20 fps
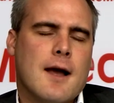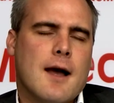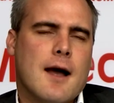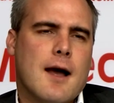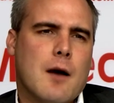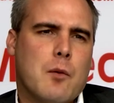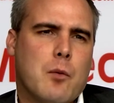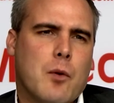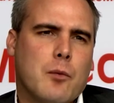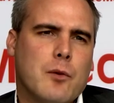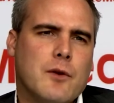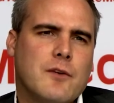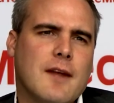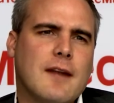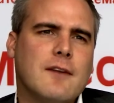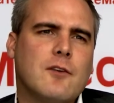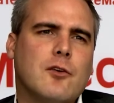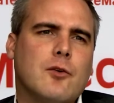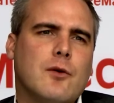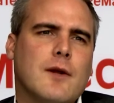What we
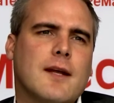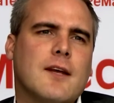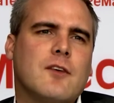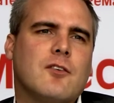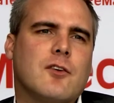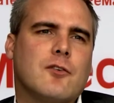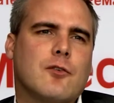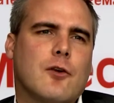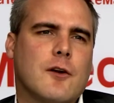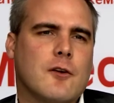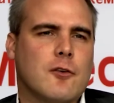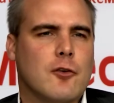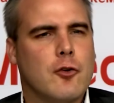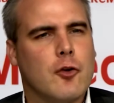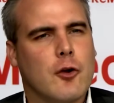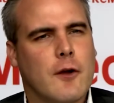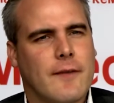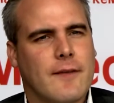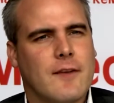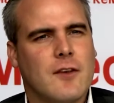tend to do at ACtronics,
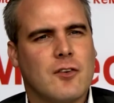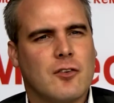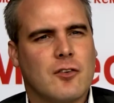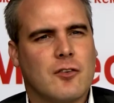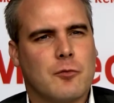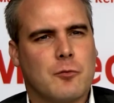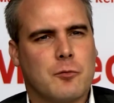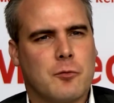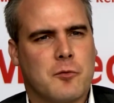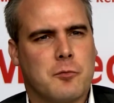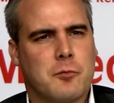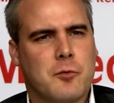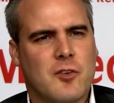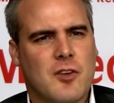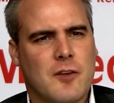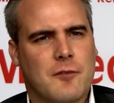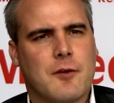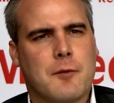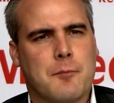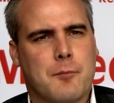look at these
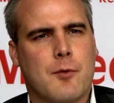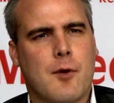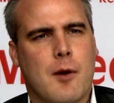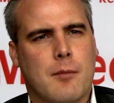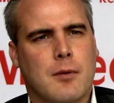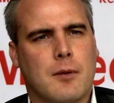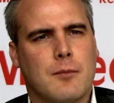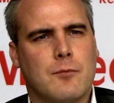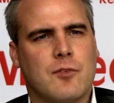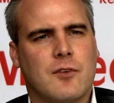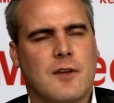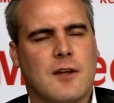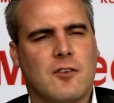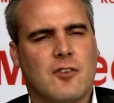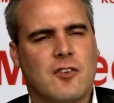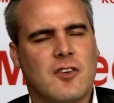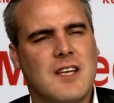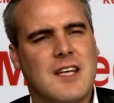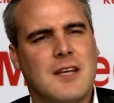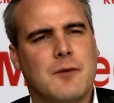specific problems and
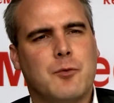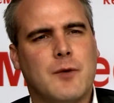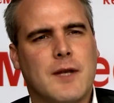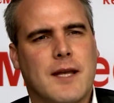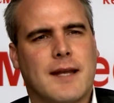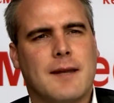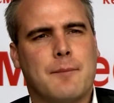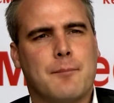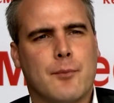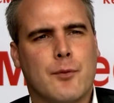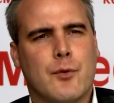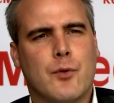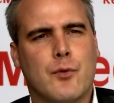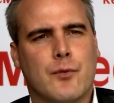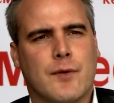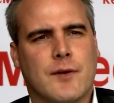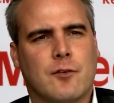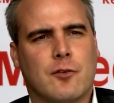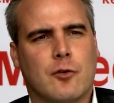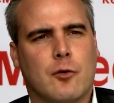see if we can
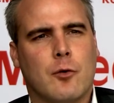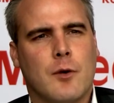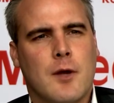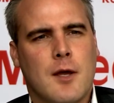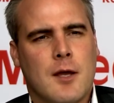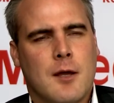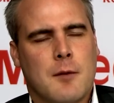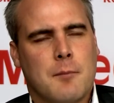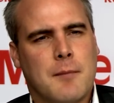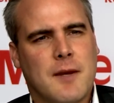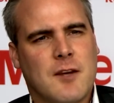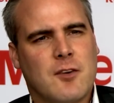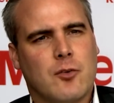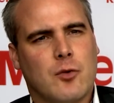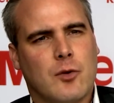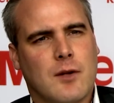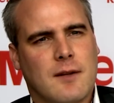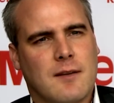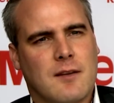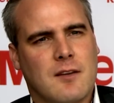improve it. So make
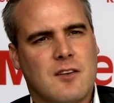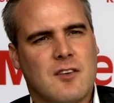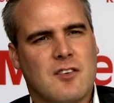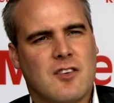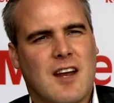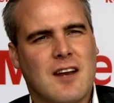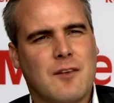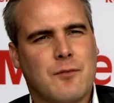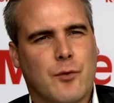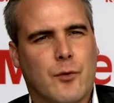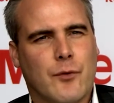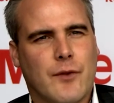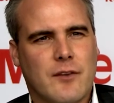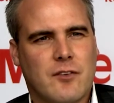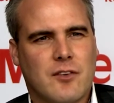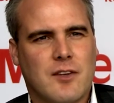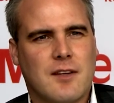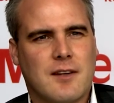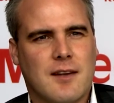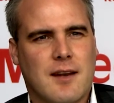sure that the design fault
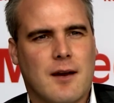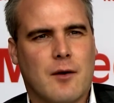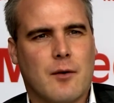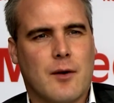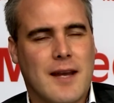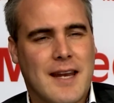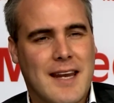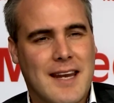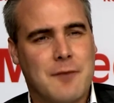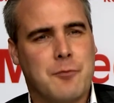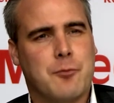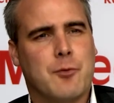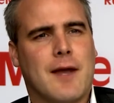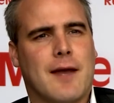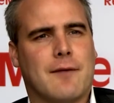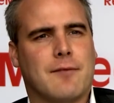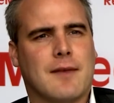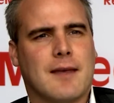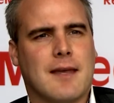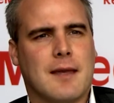that's in there, if we
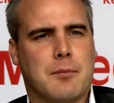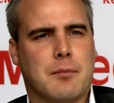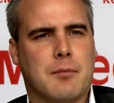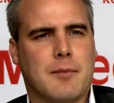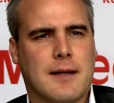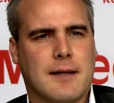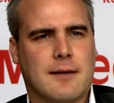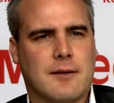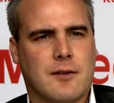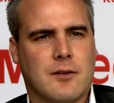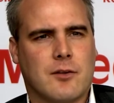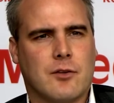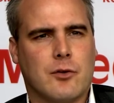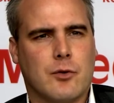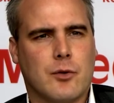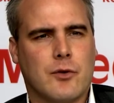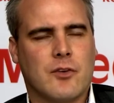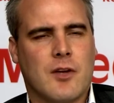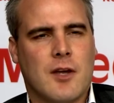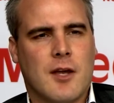have the capability to
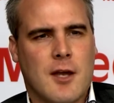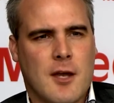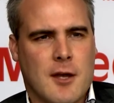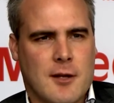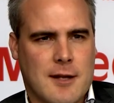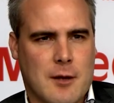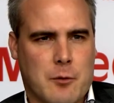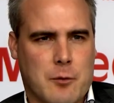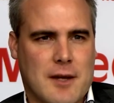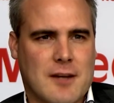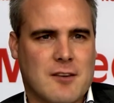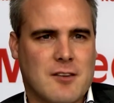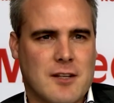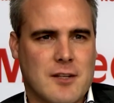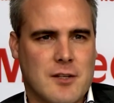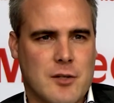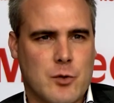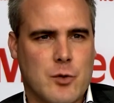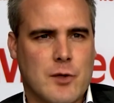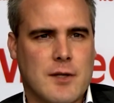do this, that we
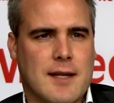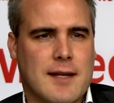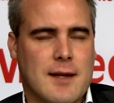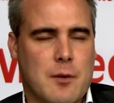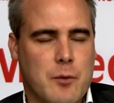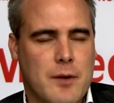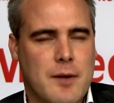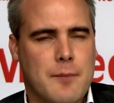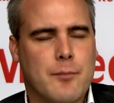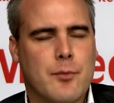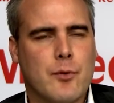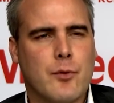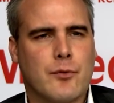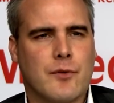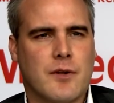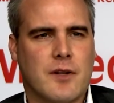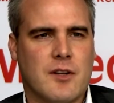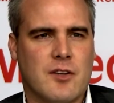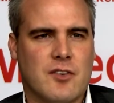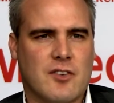actually do it and that we
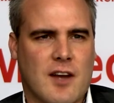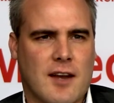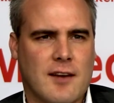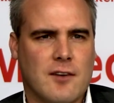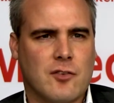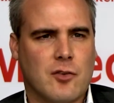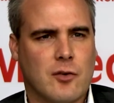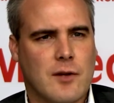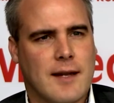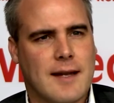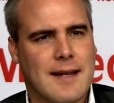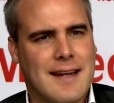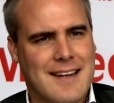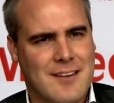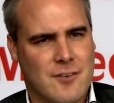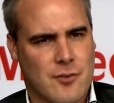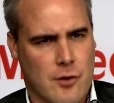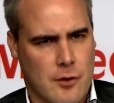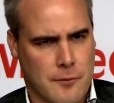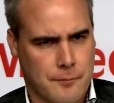improve the design so that
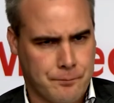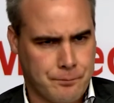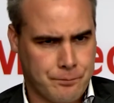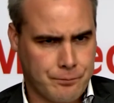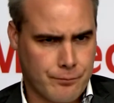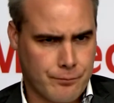later on,